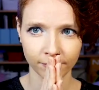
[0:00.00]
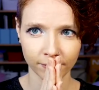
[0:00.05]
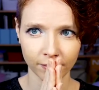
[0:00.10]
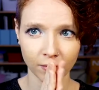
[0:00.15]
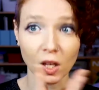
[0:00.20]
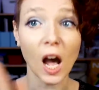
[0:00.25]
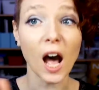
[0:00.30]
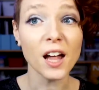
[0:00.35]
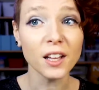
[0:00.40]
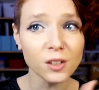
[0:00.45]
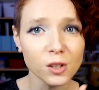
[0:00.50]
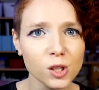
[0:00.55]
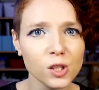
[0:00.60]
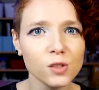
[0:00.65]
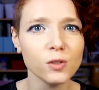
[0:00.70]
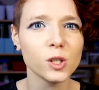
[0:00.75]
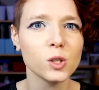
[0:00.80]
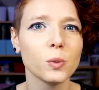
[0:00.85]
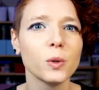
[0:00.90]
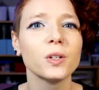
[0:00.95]
Colors for
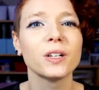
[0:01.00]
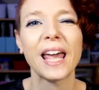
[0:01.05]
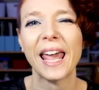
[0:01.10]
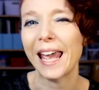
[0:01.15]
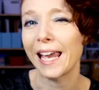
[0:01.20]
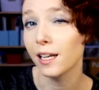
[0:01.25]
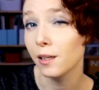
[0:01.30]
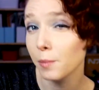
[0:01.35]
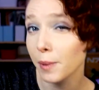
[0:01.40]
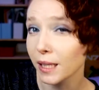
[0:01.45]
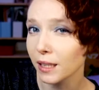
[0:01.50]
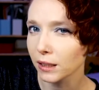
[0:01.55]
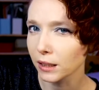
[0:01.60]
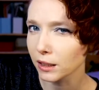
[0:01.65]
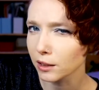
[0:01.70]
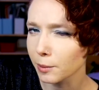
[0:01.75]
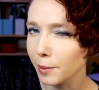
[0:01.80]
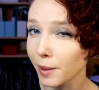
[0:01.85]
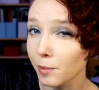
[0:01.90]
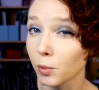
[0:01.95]
twill can be a little
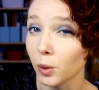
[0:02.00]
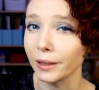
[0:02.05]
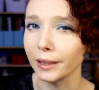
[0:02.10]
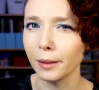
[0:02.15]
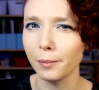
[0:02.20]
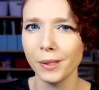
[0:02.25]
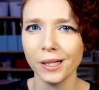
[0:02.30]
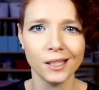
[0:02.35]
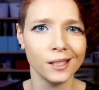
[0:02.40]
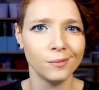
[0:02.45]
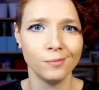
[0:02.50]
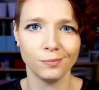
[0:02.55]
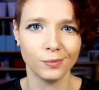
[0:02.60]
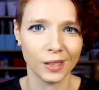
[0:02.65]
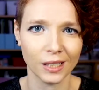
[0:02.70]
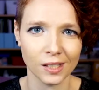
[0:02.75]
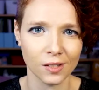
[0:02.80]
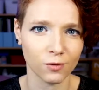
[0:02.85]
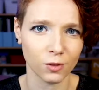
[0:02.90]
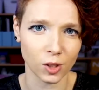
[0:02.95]
bit more limited
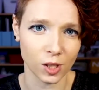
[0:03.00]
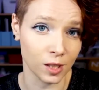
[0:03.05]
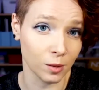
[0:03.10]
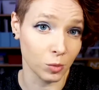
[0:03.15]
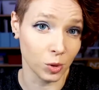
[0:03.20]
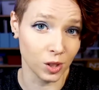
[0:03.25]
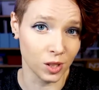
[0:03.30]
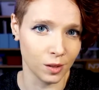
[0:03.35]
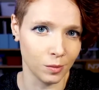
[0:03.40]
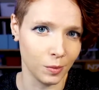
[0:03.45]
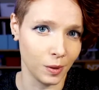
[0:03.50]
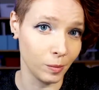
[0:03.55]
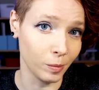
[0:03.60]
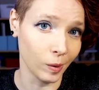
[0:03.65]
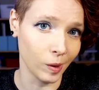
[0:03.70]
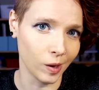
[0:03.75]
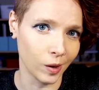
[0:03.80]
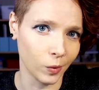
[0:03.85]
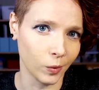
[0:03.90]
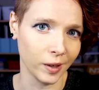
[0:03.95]
because for some reason people
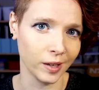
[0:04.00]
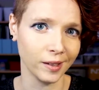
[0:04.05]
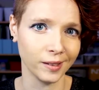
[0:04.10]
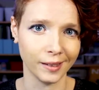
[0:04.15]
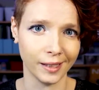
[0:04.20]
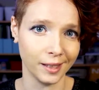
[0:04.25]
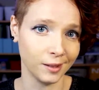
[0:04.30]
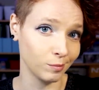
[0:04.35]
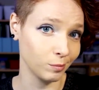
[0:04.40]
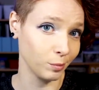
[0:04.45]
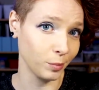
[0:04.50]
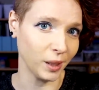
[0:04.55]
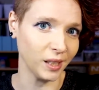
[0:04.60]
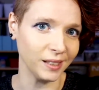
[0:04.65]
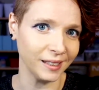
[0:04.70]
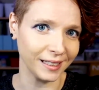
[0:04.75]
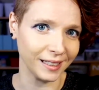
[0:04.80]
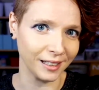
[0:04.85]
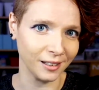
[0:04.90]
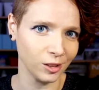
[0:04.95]
aren't wearing like brightly
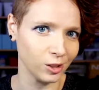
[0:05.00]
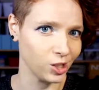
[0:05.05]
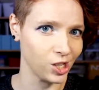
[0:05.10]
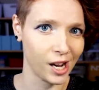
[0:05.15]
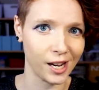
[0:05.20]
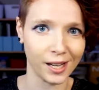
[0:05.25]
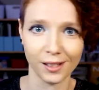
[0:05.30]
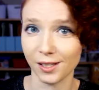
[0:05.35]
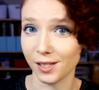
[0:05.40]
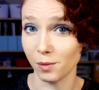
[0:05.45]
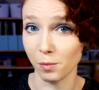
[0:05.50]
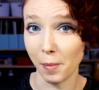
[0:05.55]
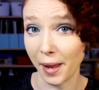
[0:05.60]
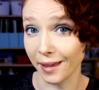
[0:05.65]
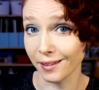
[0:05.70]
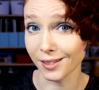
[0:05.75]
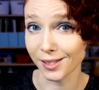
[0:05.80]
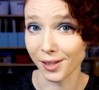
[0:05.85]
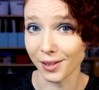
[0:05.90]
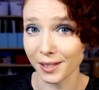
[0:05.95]
colored jackets and
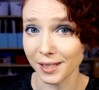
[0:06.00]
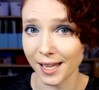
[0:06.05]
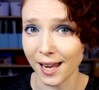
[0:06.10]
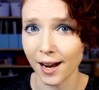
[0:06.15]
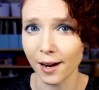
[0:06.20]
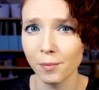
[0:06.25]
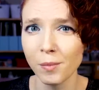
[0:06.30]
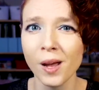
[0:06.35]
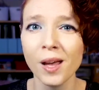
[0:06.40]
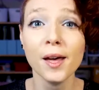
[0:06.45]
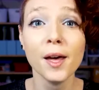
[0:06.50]
pants all the time.